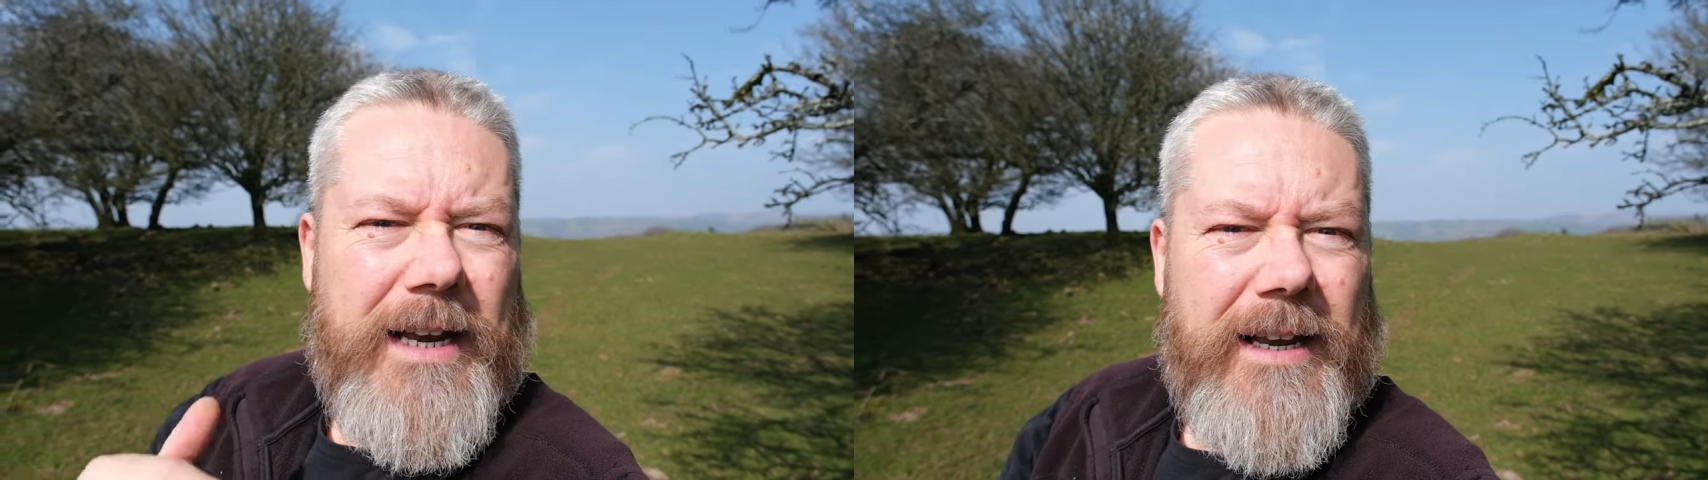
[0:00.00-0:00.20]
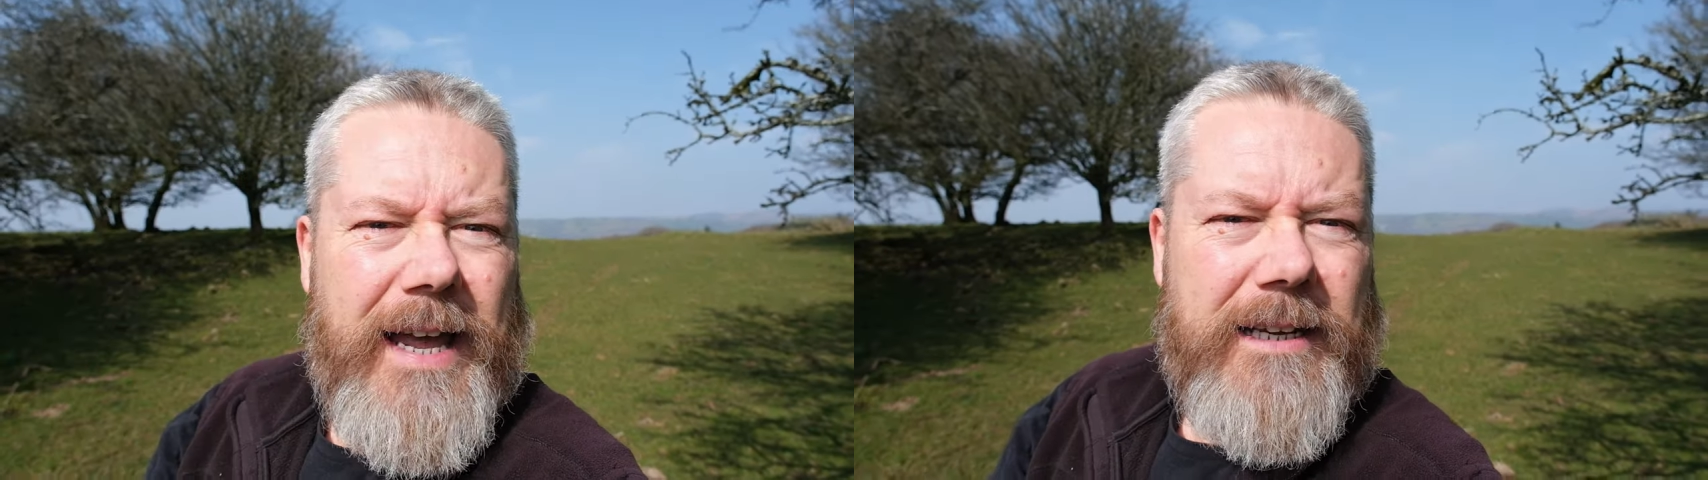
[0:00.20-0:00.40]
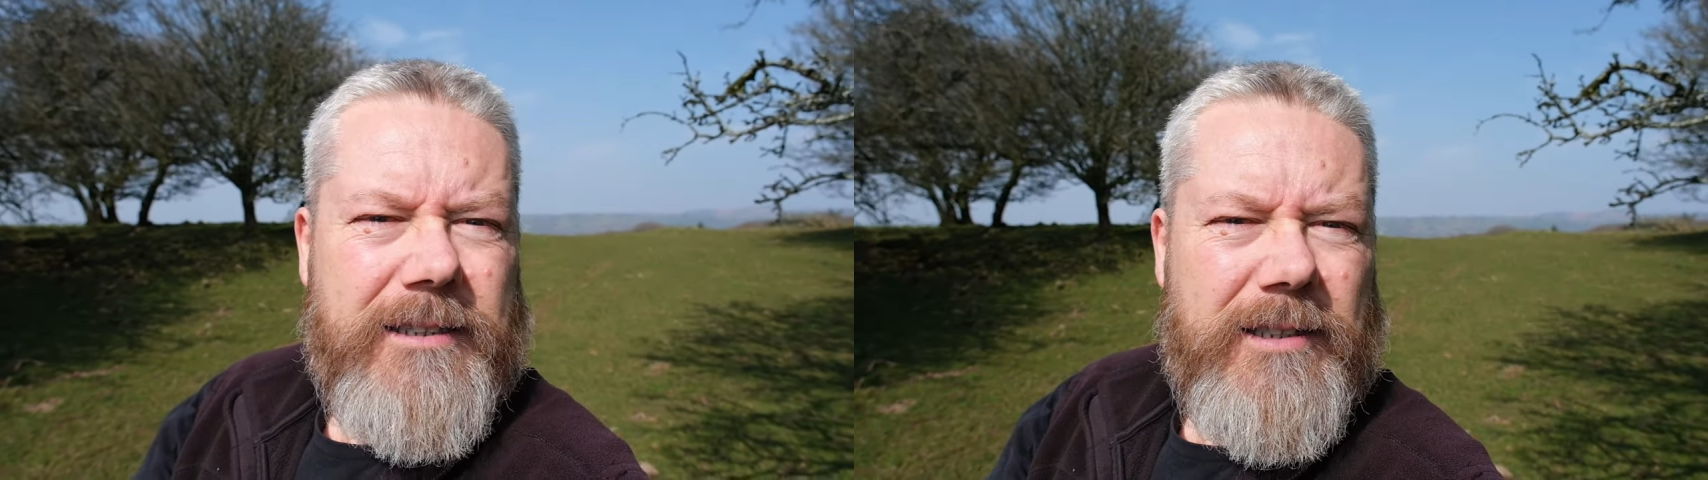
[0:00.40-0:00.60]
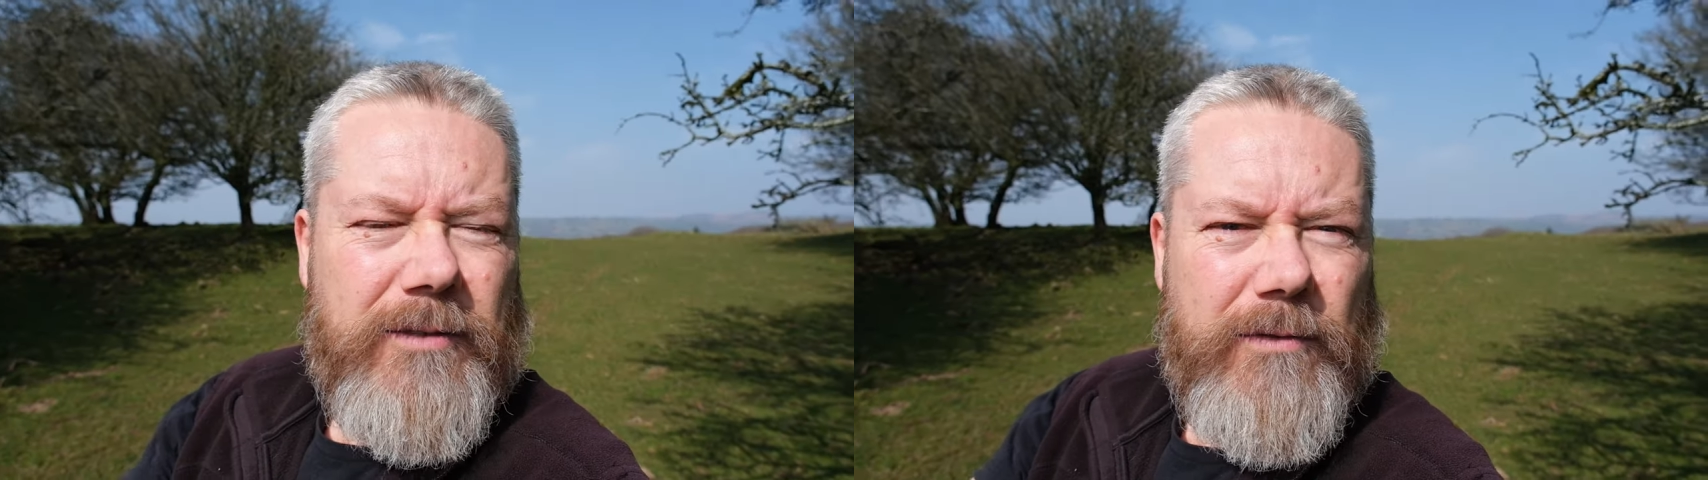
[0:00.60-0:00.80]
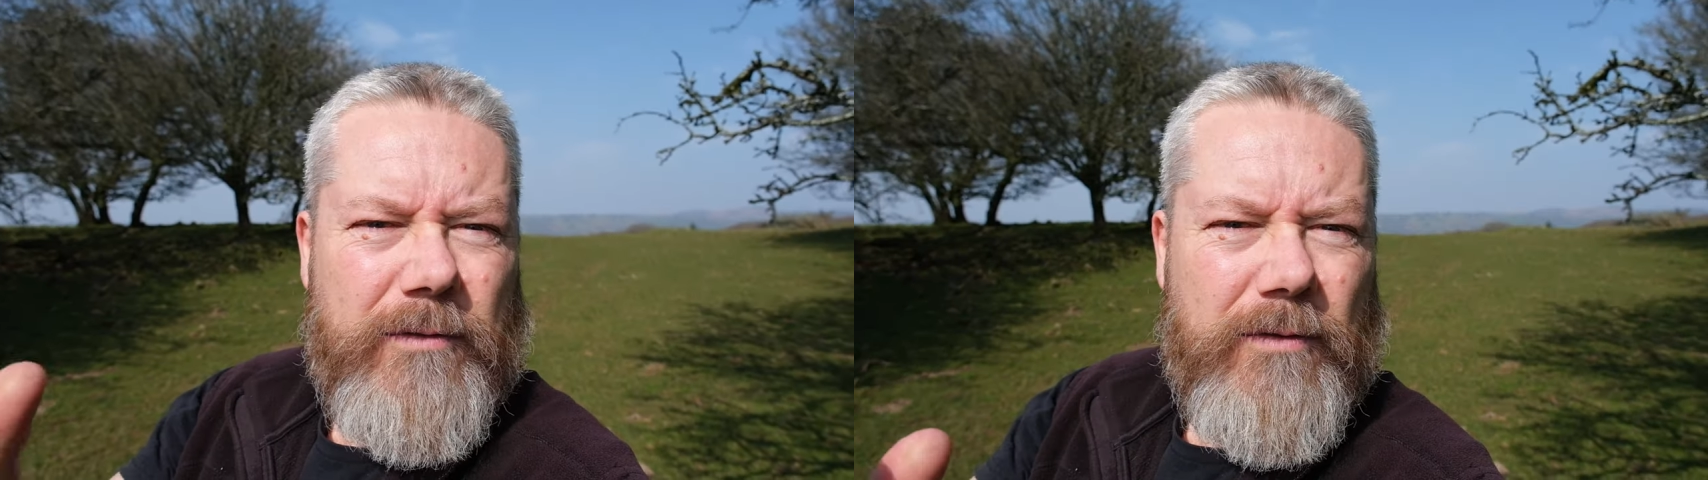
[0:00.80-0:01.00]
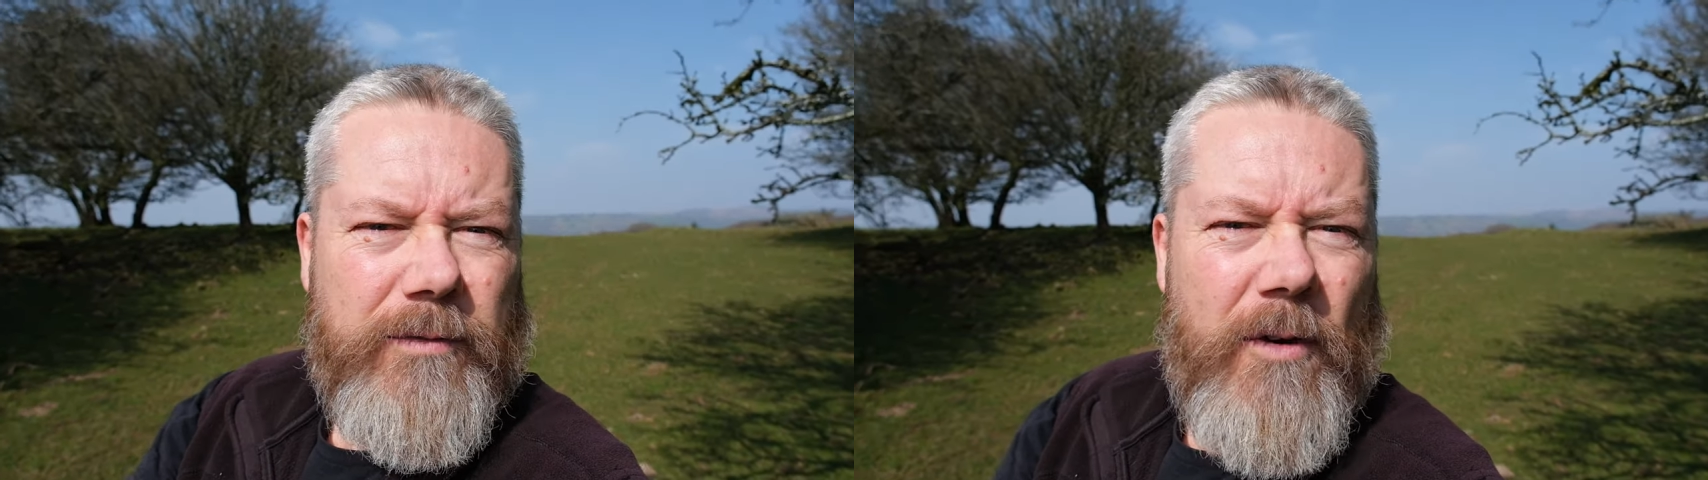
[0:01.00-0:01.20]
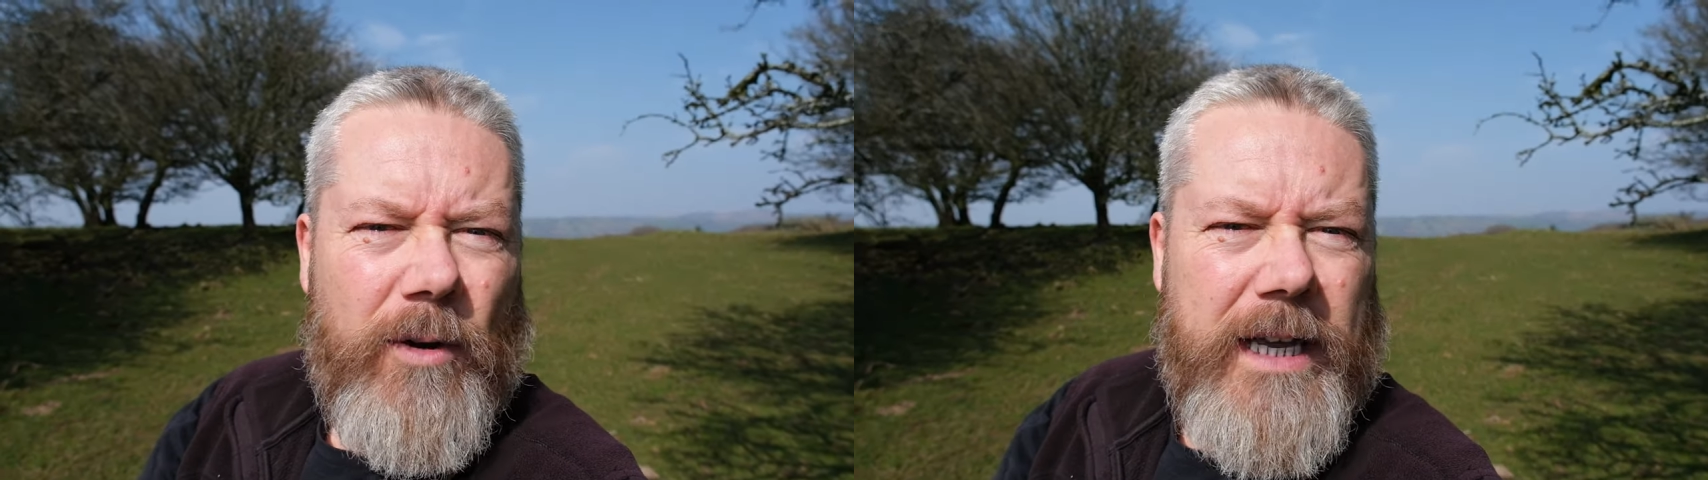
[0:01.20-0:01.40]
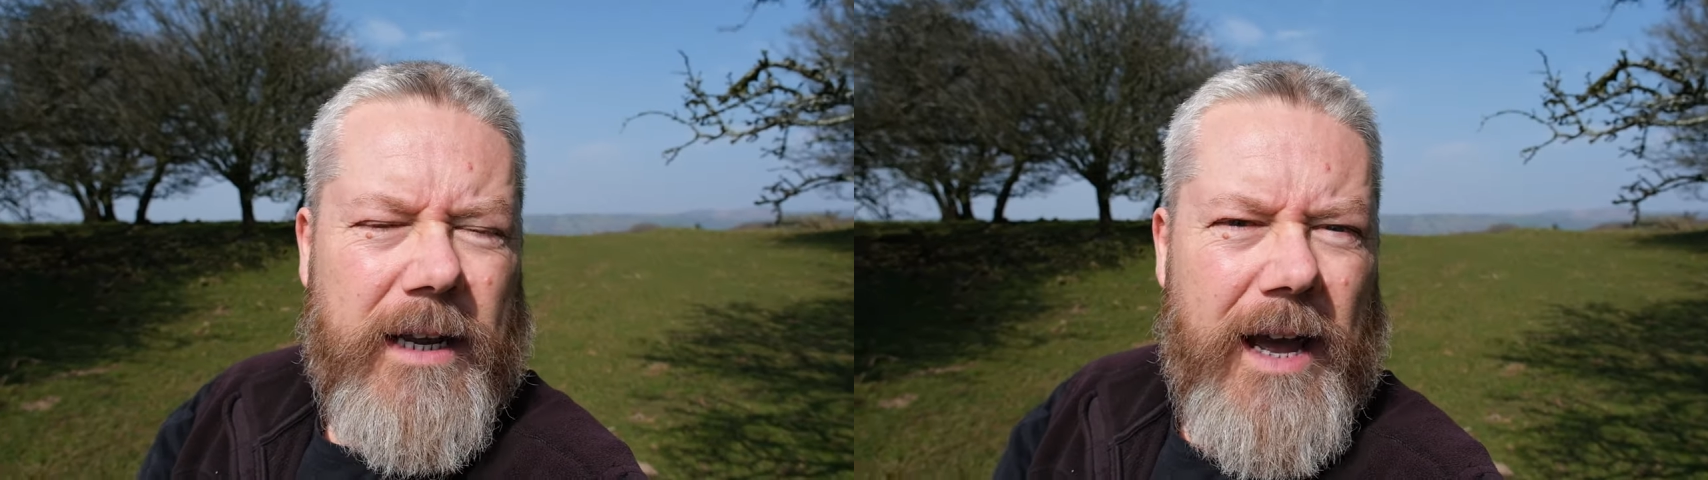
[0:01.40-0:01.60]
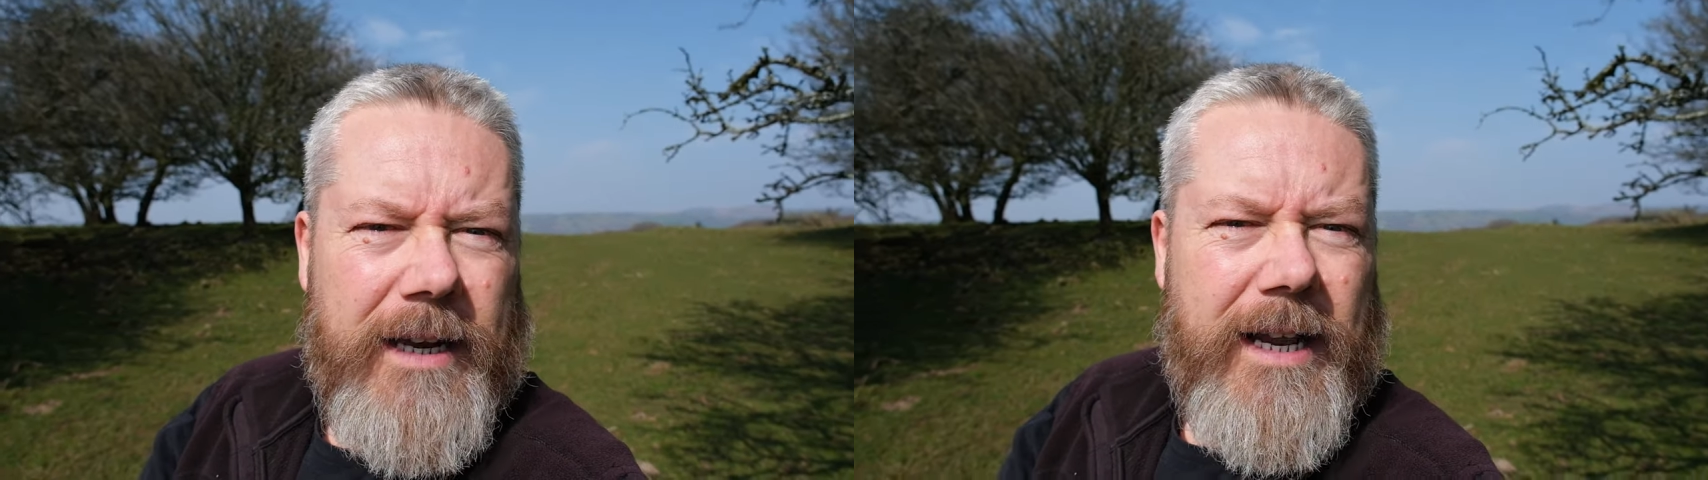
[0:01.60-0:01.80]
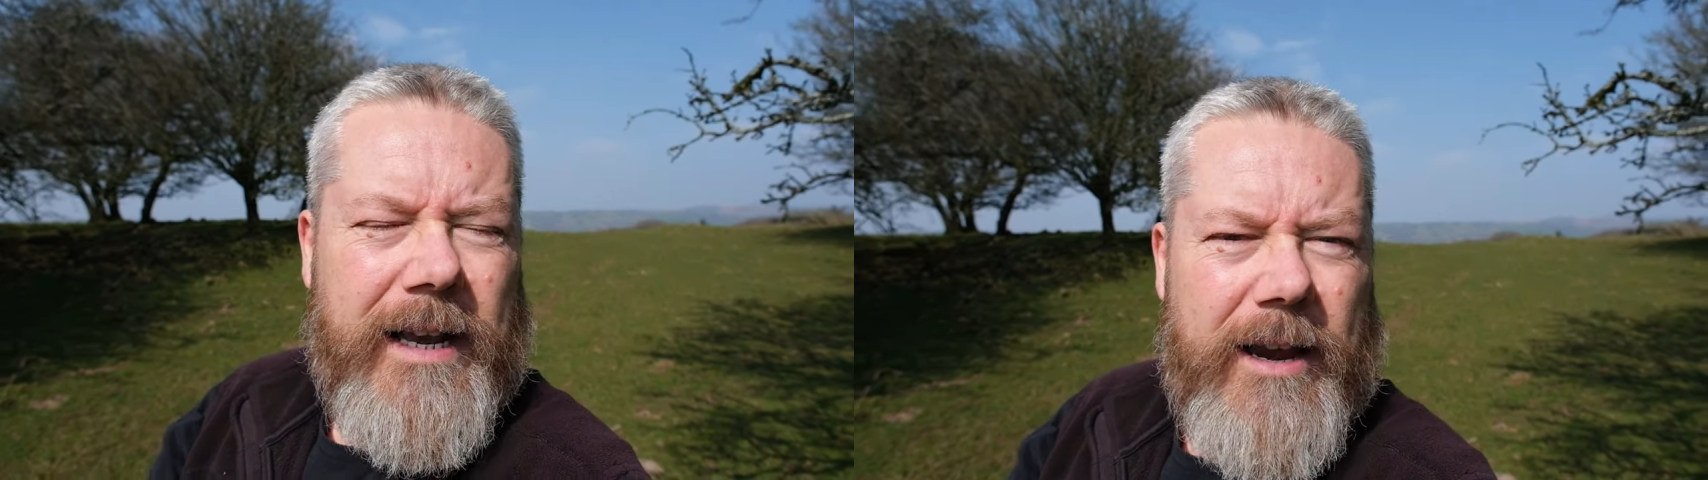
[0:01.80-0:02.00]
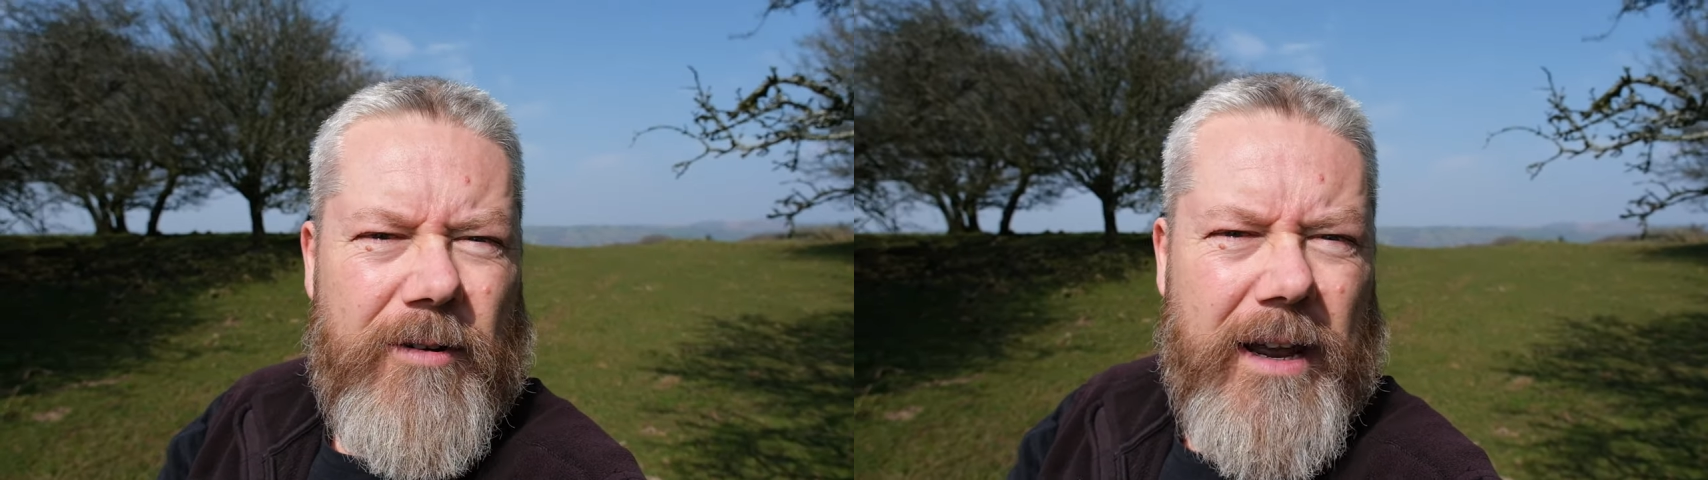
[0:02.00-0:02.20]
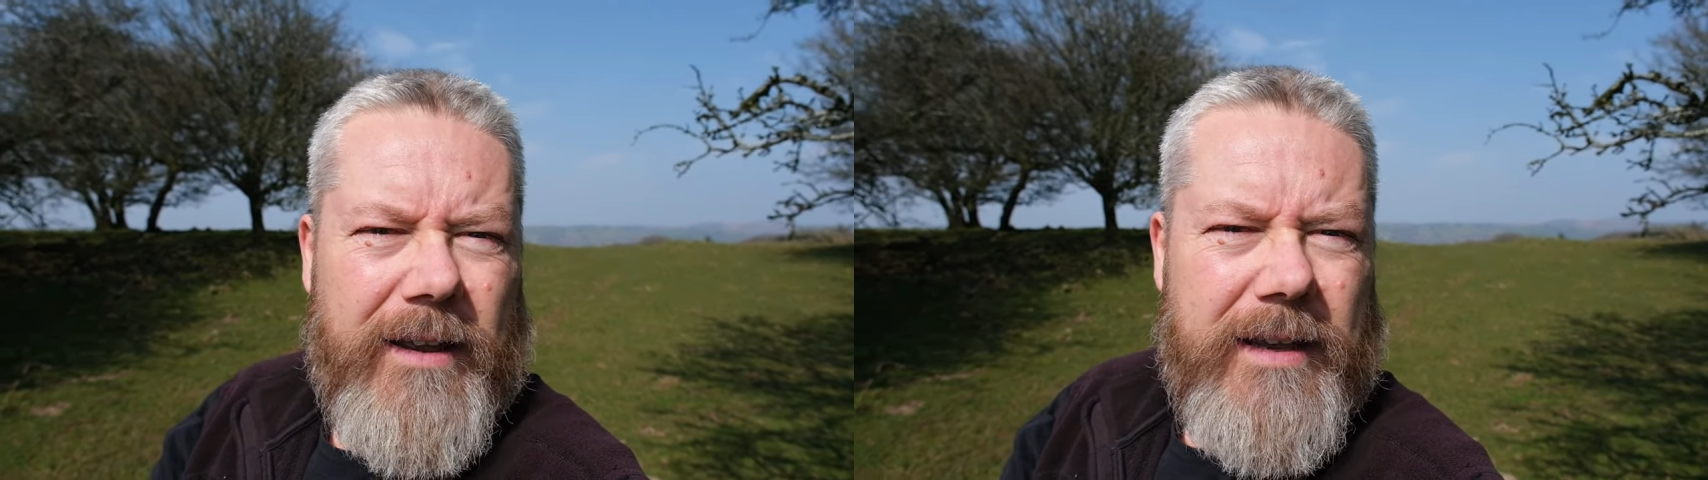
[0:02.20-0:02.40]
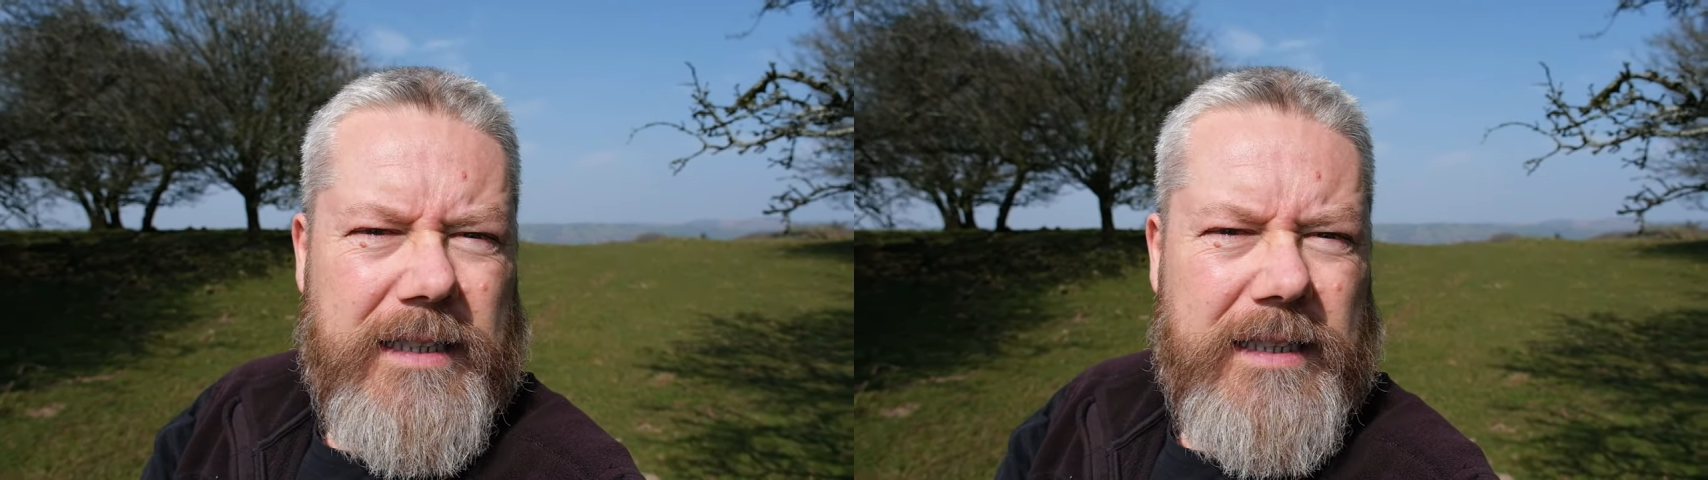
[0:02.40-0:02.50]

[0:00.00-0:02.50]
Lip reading: less foggy and clearer.